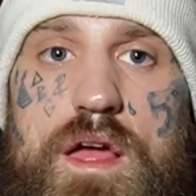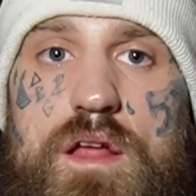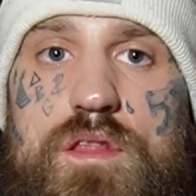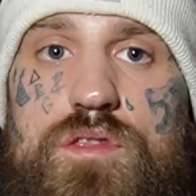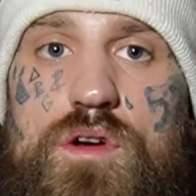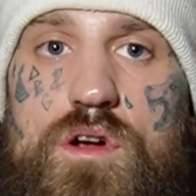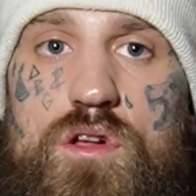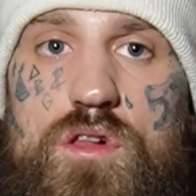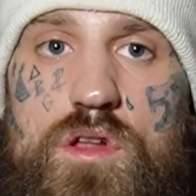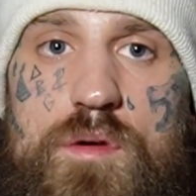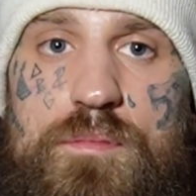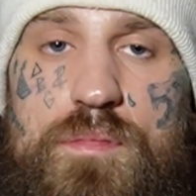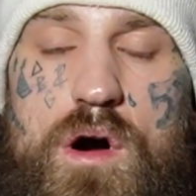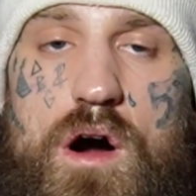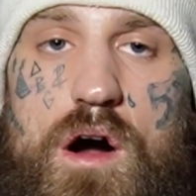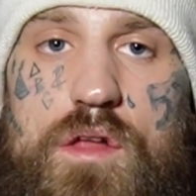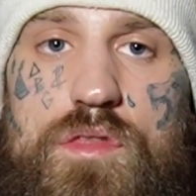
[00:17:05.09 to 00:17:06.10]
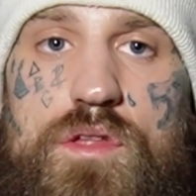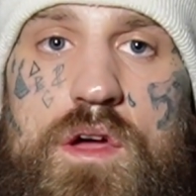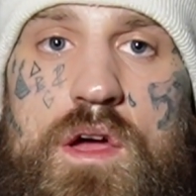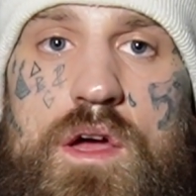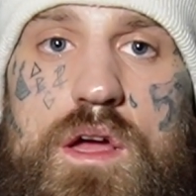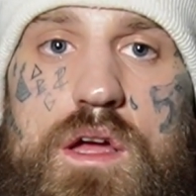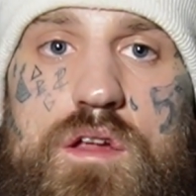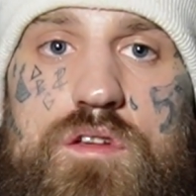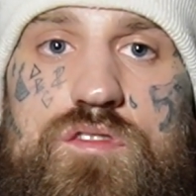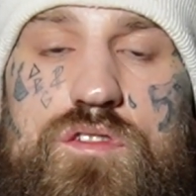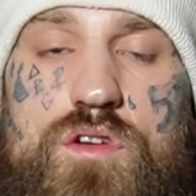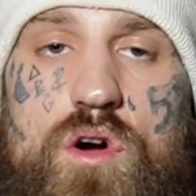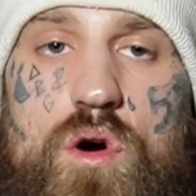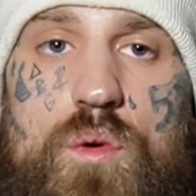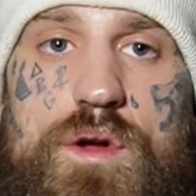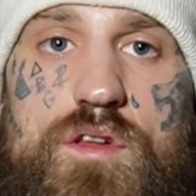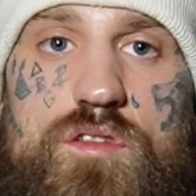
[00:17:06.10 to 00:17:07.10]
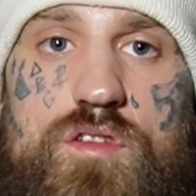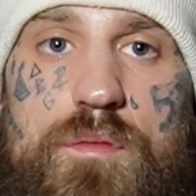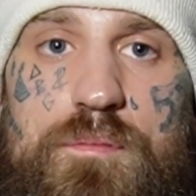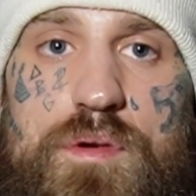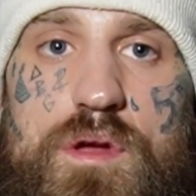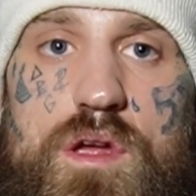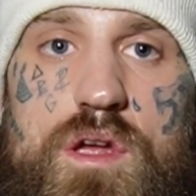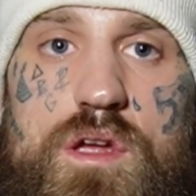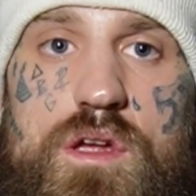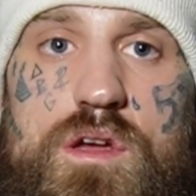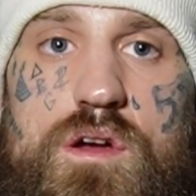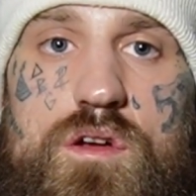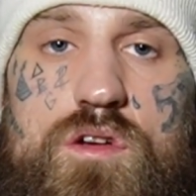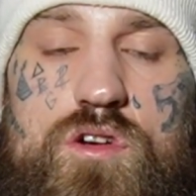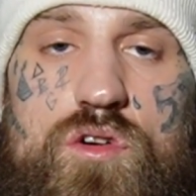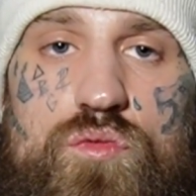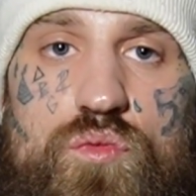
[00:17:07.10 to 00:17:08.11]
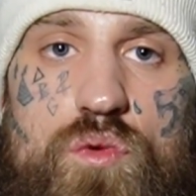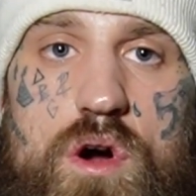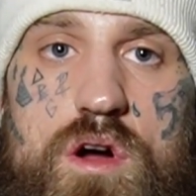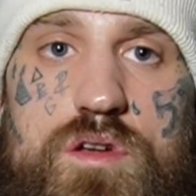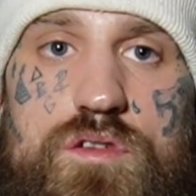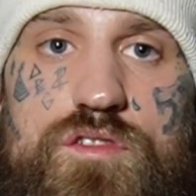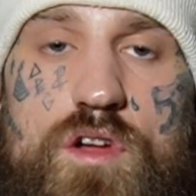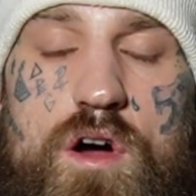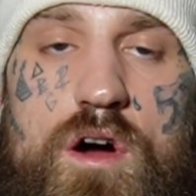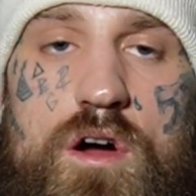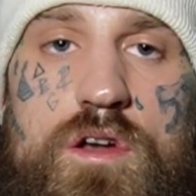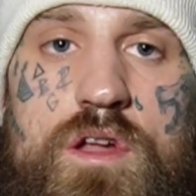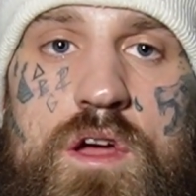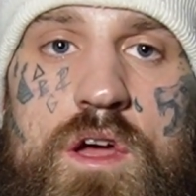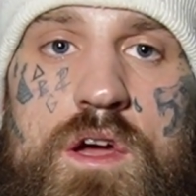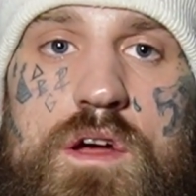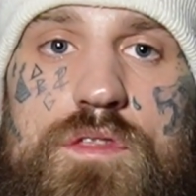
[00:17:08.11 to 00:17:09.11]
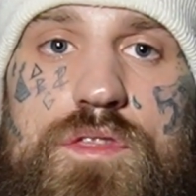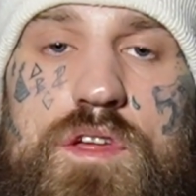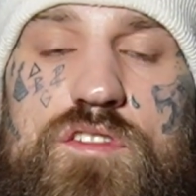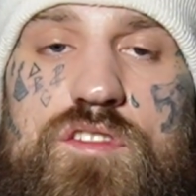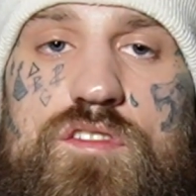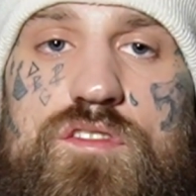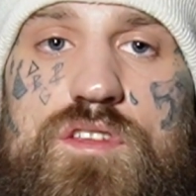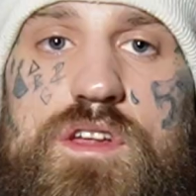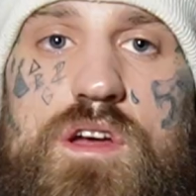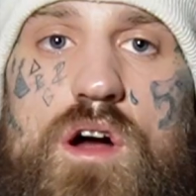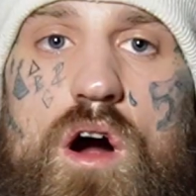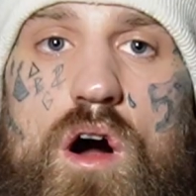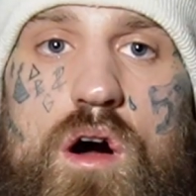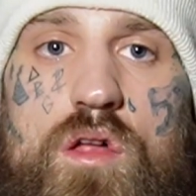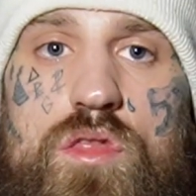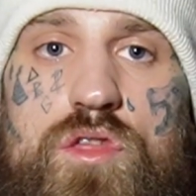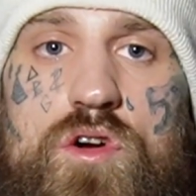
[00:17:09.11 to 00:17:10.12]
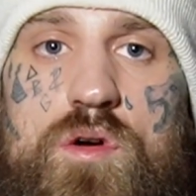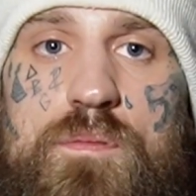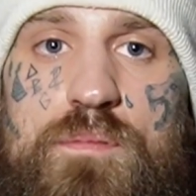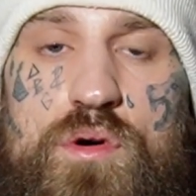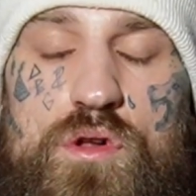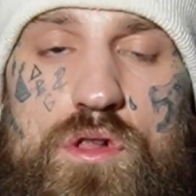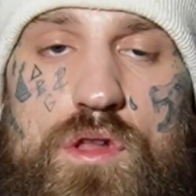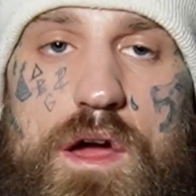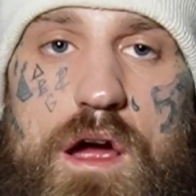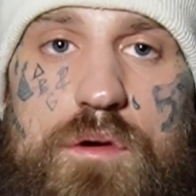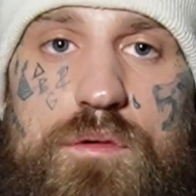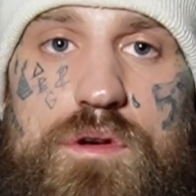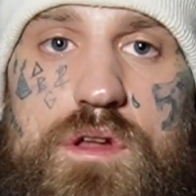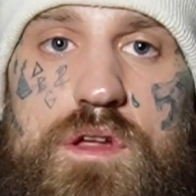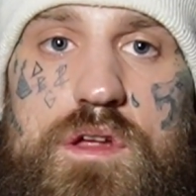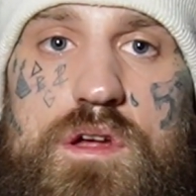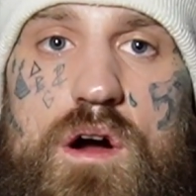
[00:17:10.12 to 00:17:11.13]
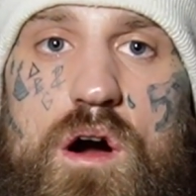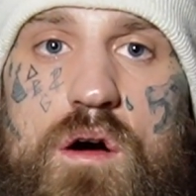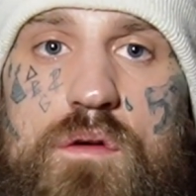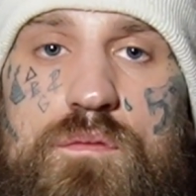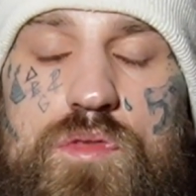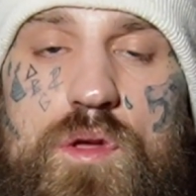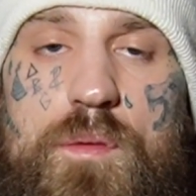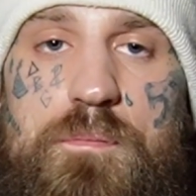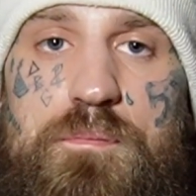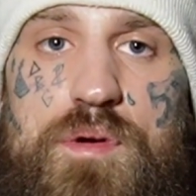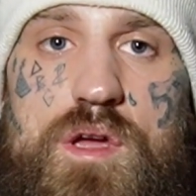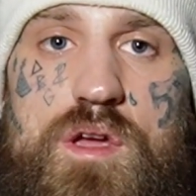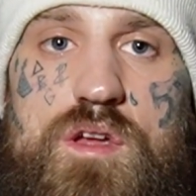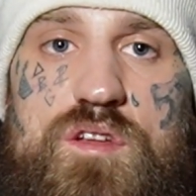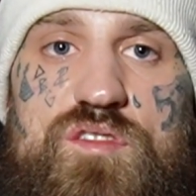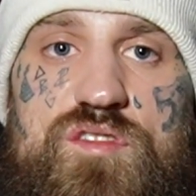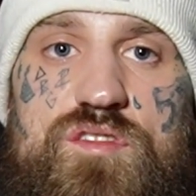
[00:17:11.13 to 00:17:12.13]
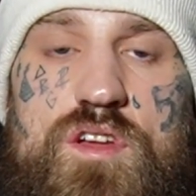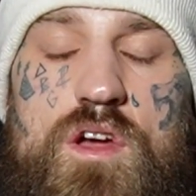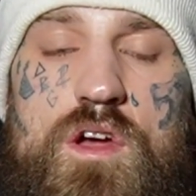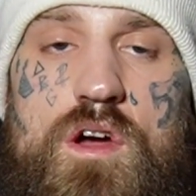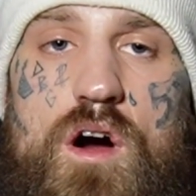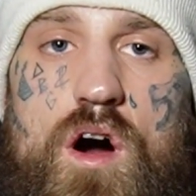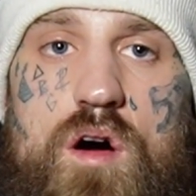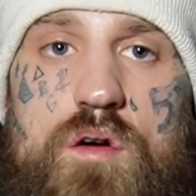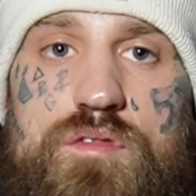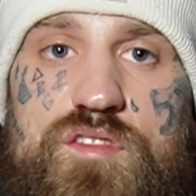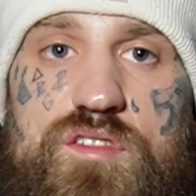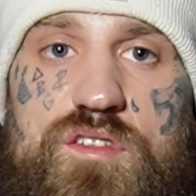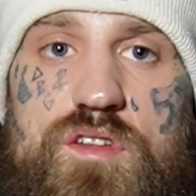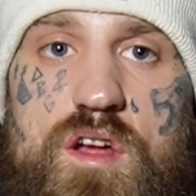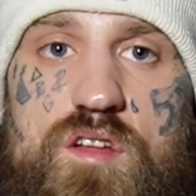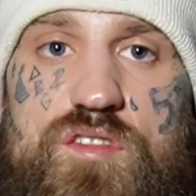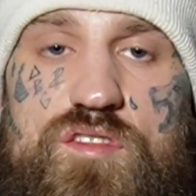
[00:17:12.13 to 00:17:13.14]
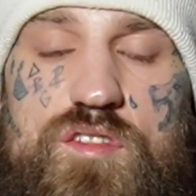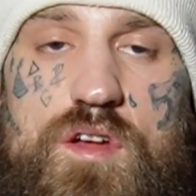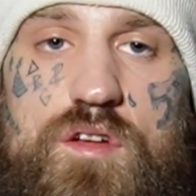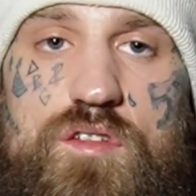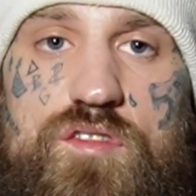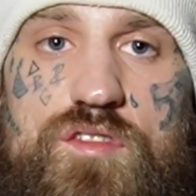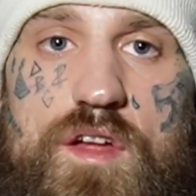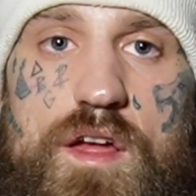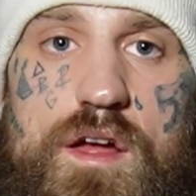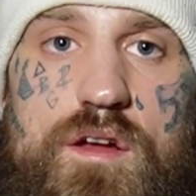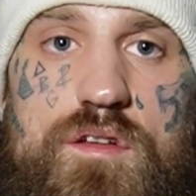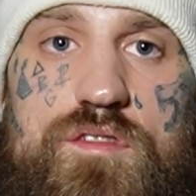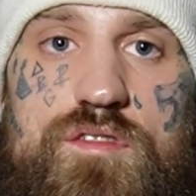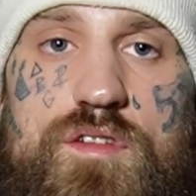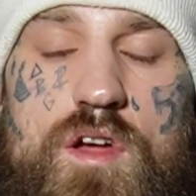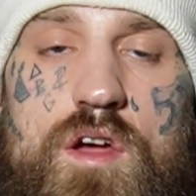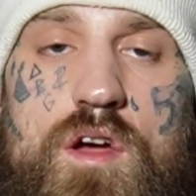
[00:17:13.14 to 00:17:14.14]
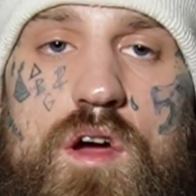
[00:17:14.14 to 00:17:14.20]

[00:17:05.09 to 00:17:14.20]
in the qlippoth is going to be choronzon. This is the other polarity of the beast of 666.